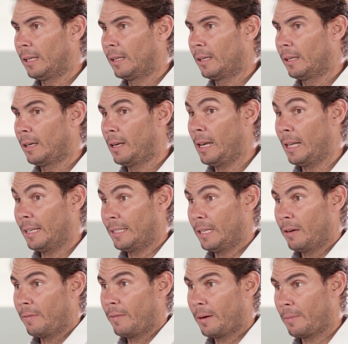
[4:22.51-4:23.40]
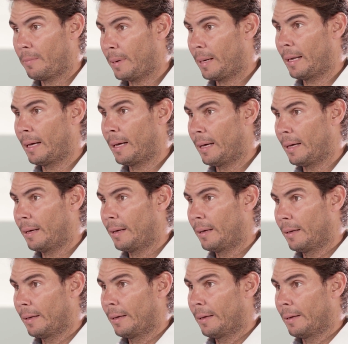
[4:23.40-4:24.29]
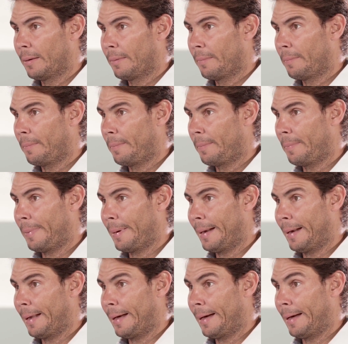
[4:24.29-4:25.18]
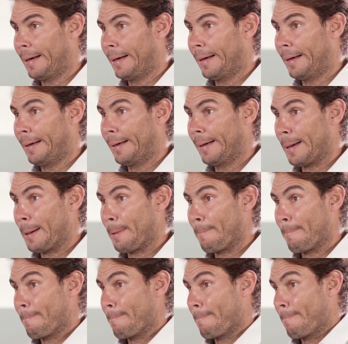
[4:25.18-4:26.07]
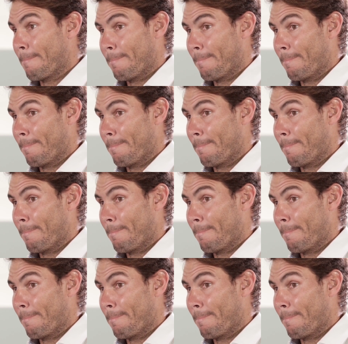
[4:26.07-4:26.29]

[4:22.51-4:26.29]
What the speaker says: and what works for each one